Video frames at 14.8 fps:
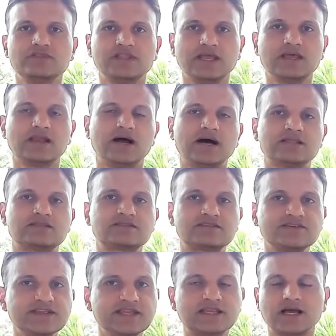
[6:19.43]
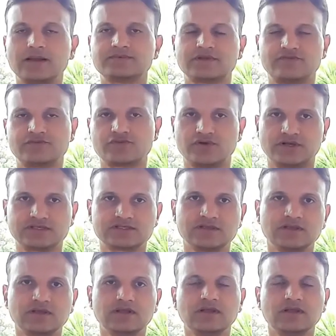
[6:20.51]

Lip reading: there are three types of drugs: